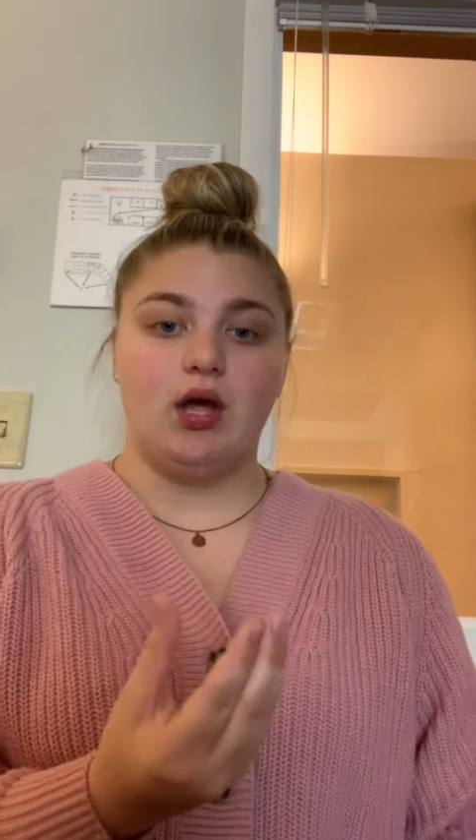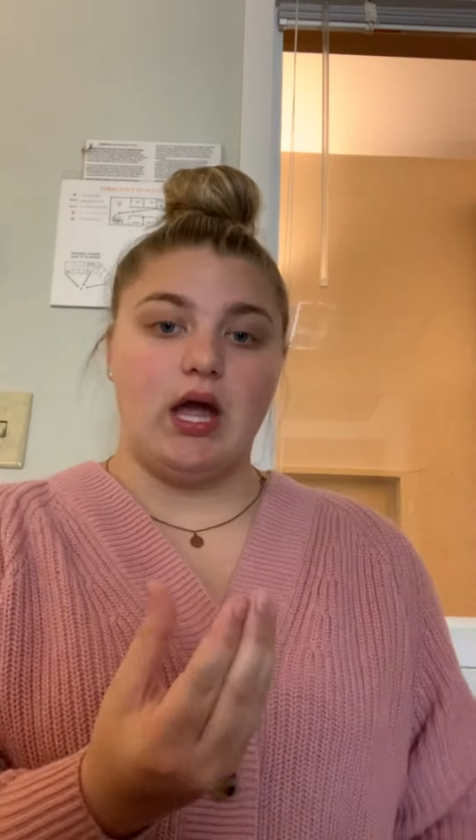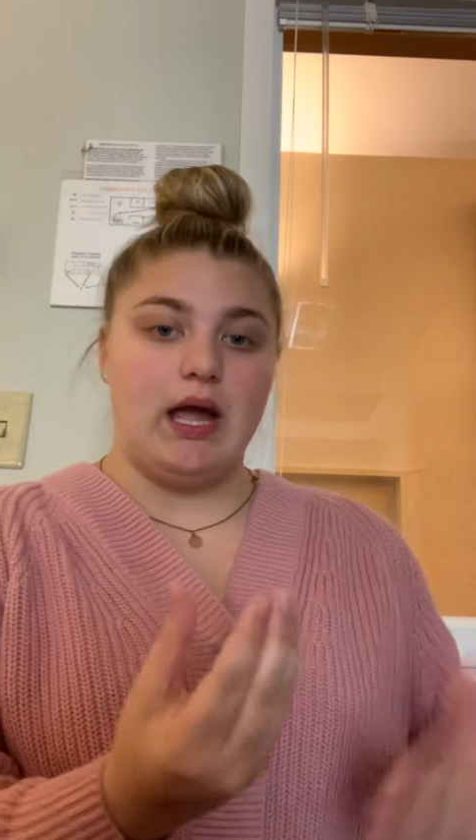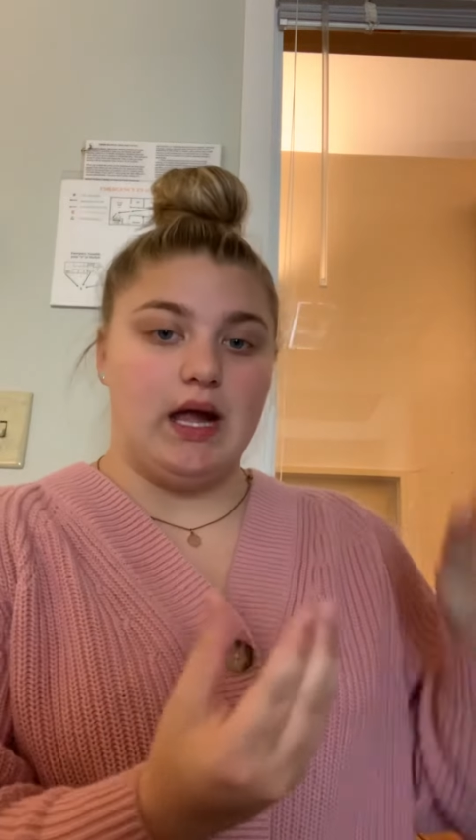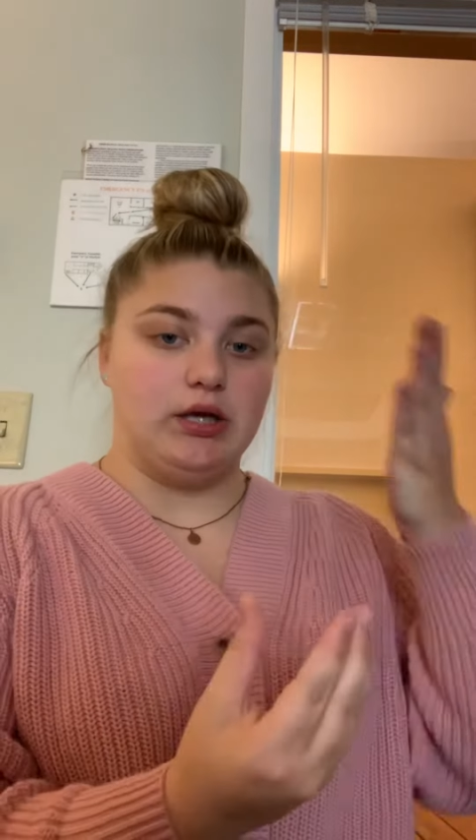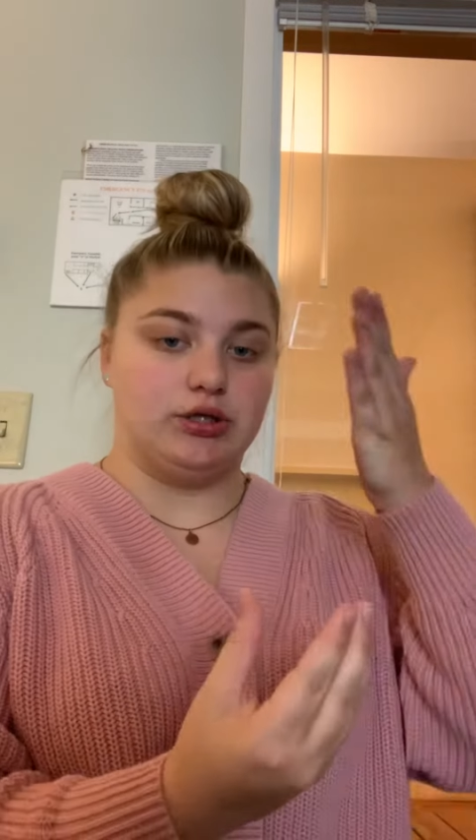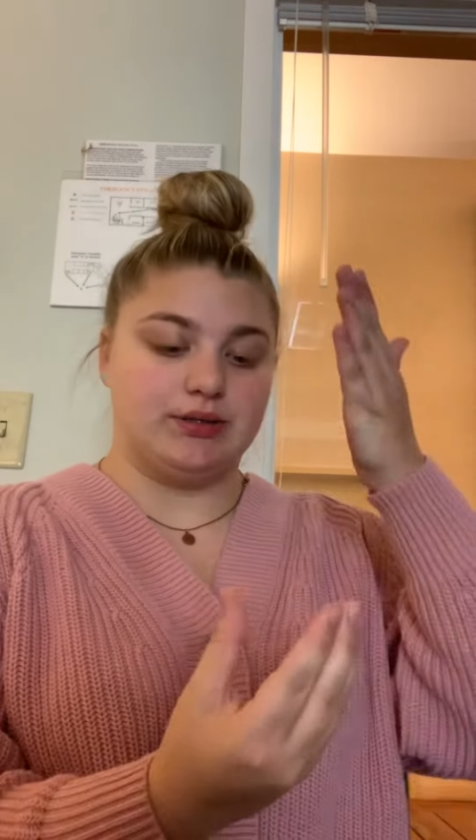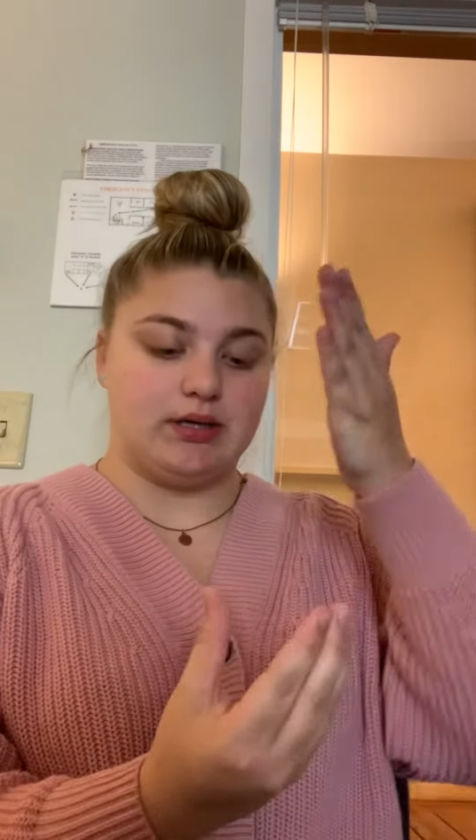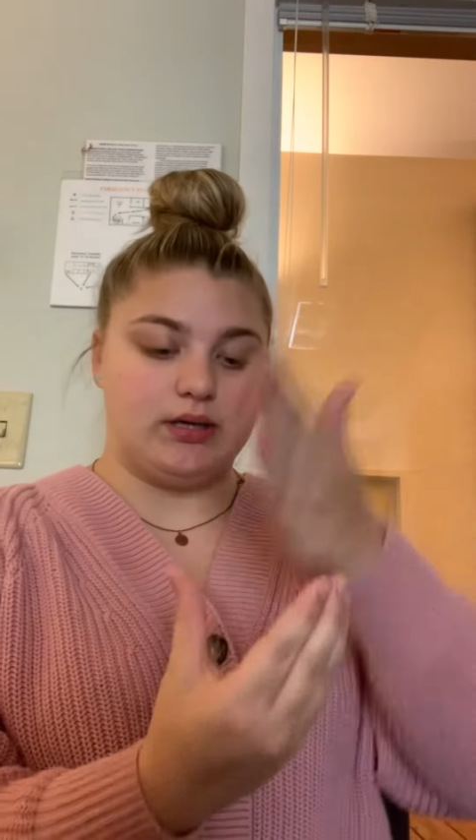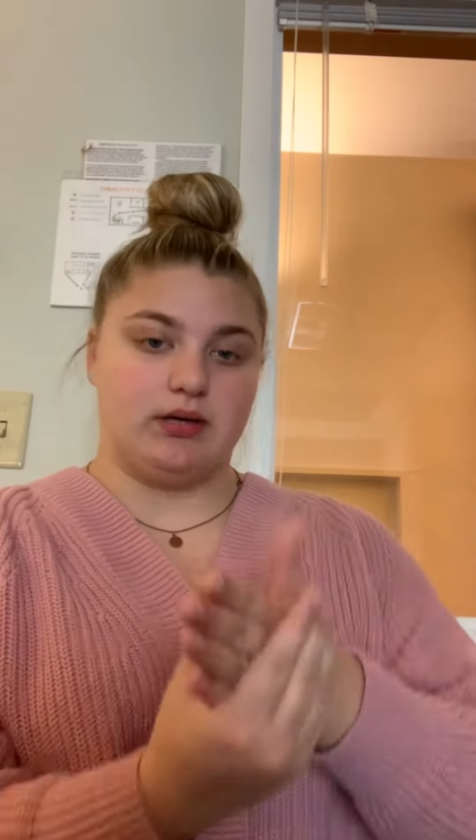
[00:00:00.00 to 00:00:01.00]
and you're
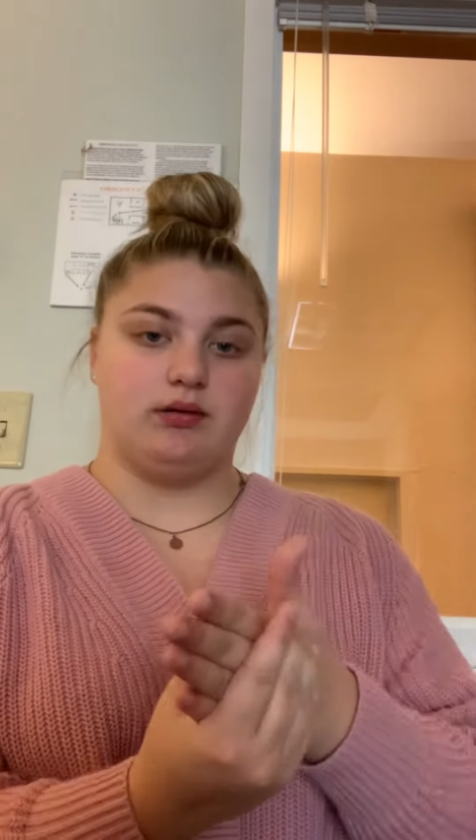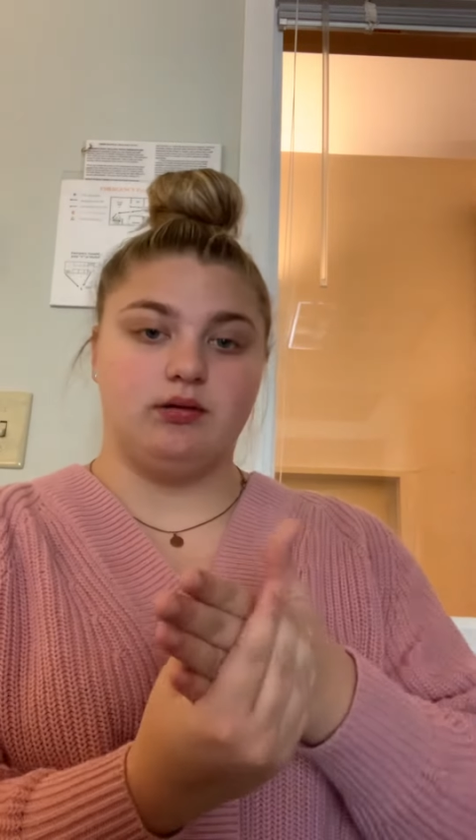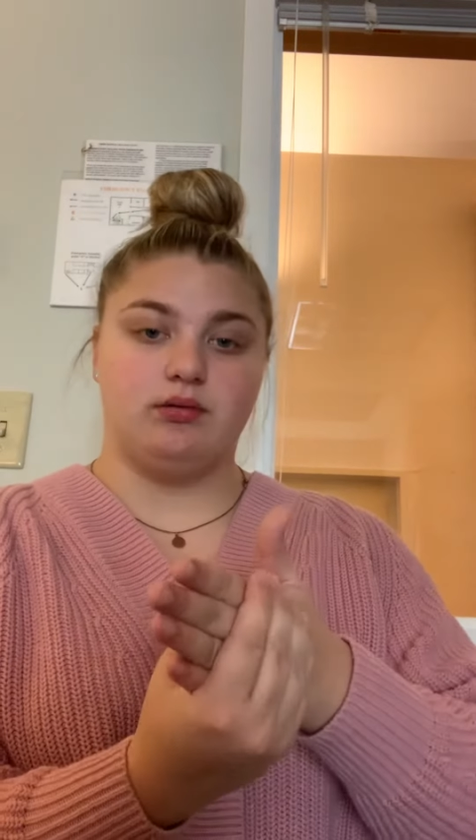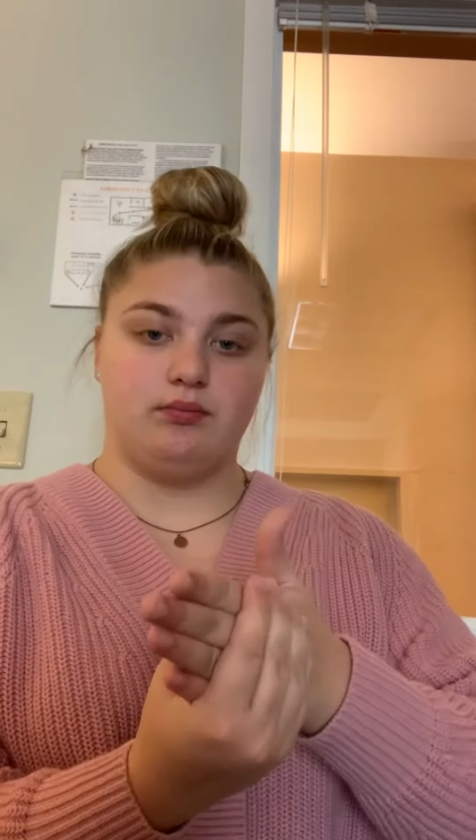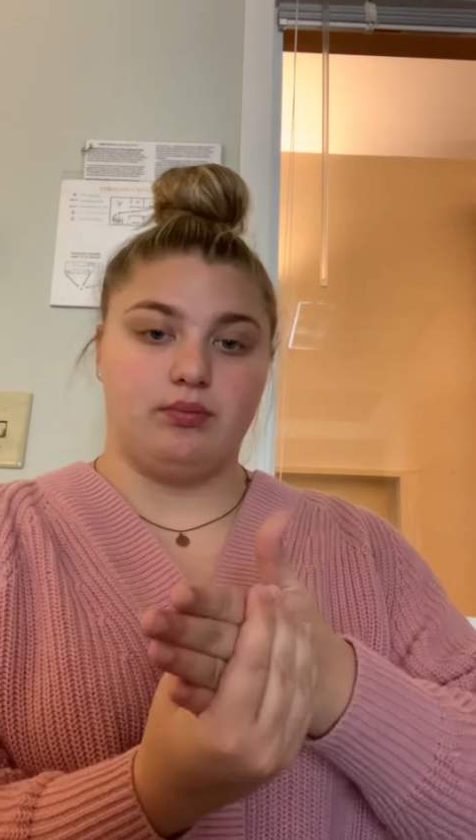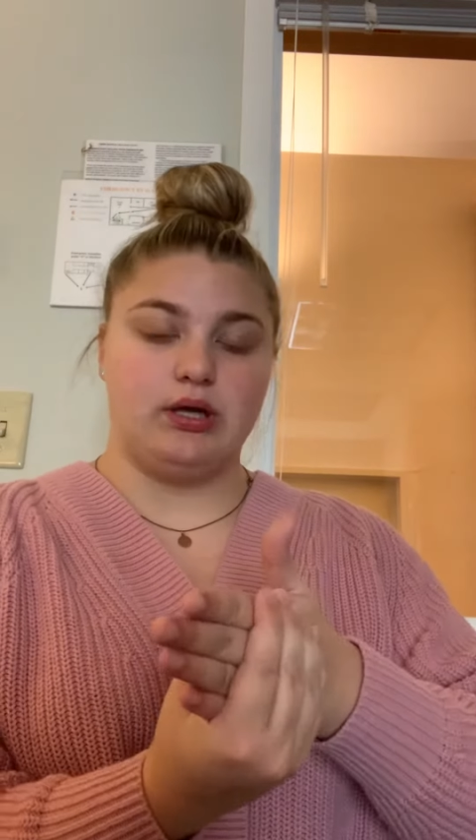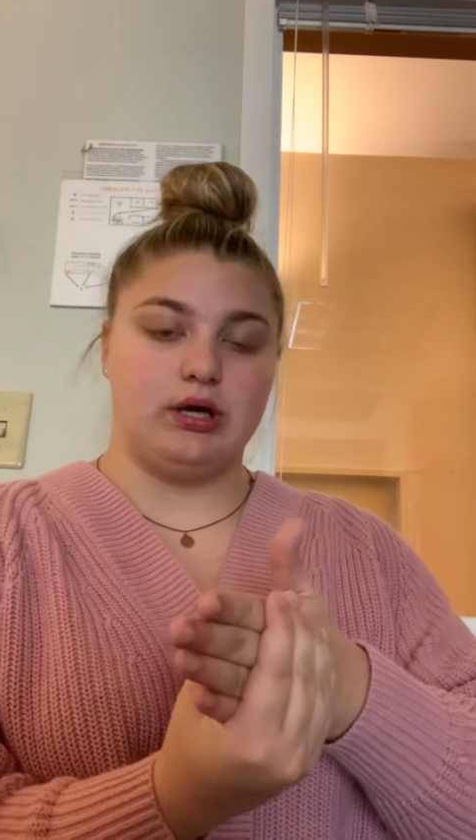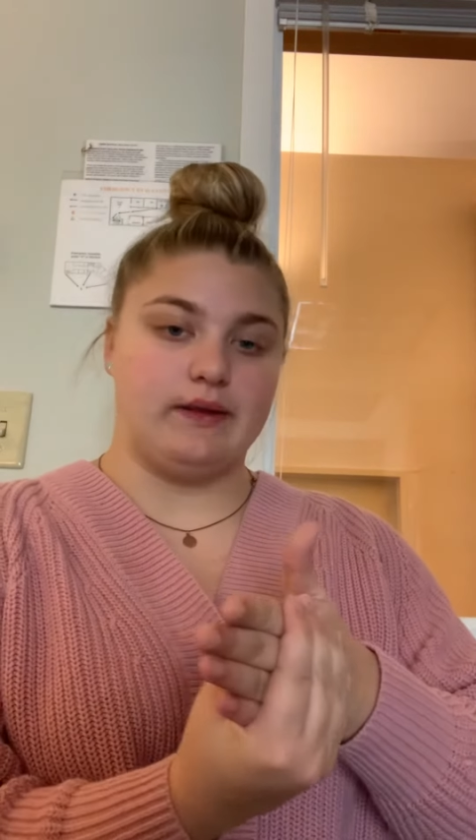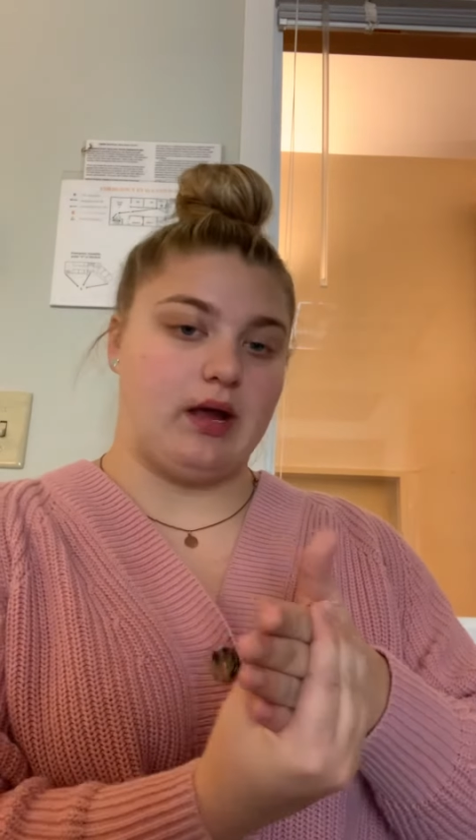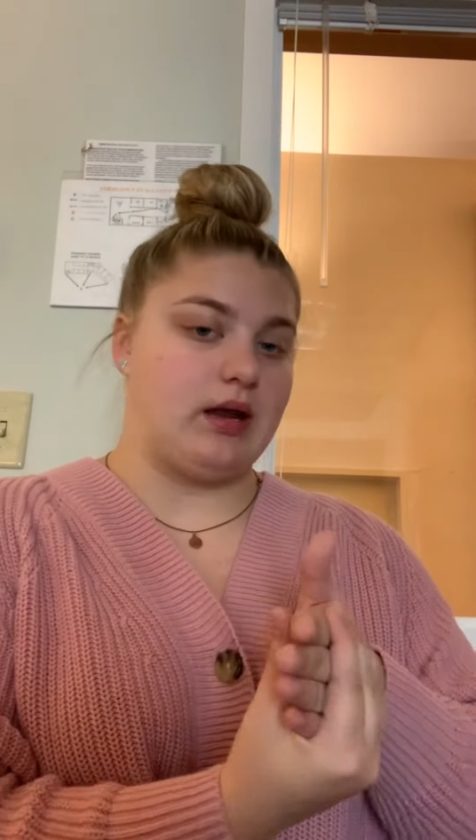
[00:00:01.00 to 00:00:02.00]
just gonna put your
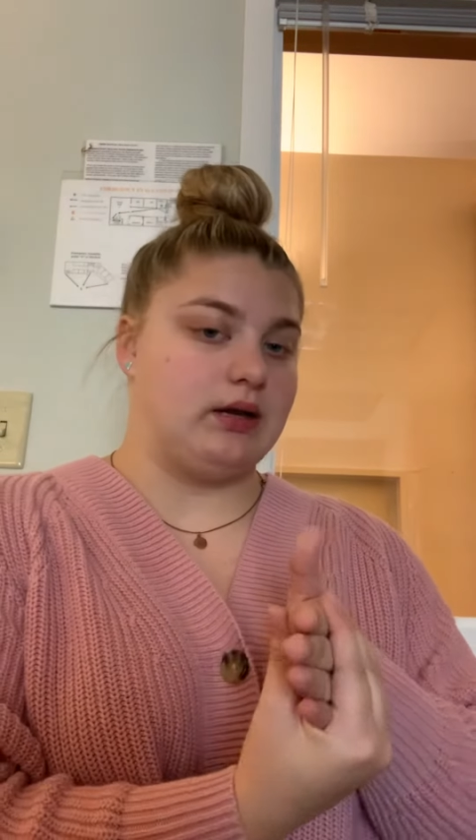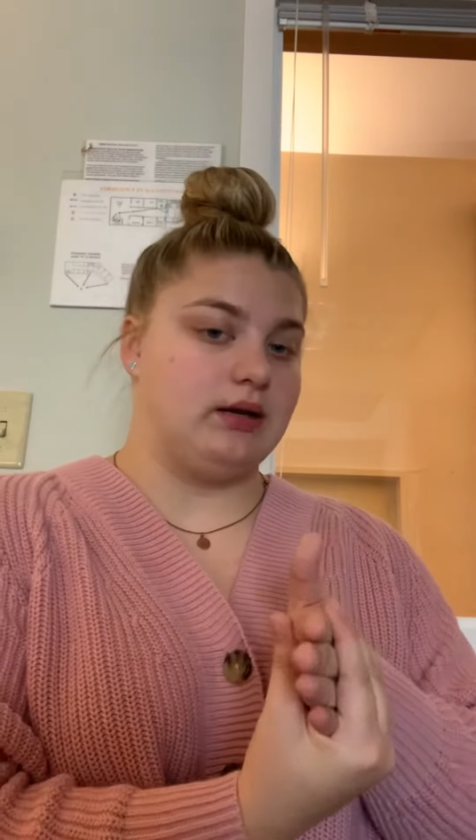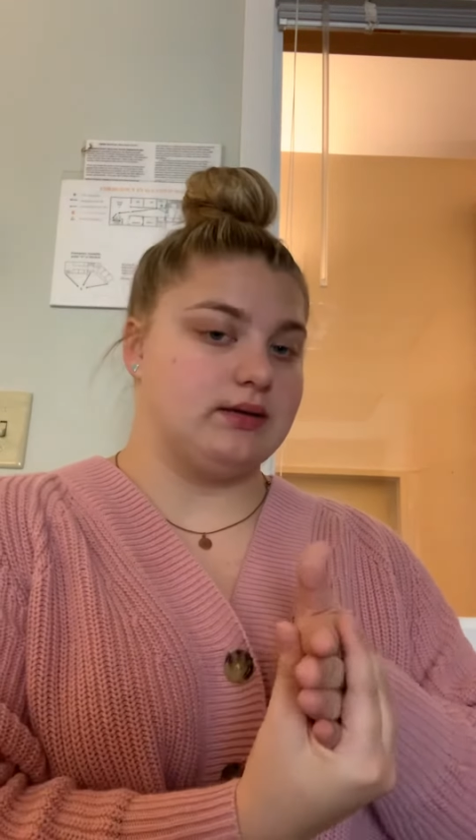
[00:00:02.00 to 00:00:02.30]
other hand in it.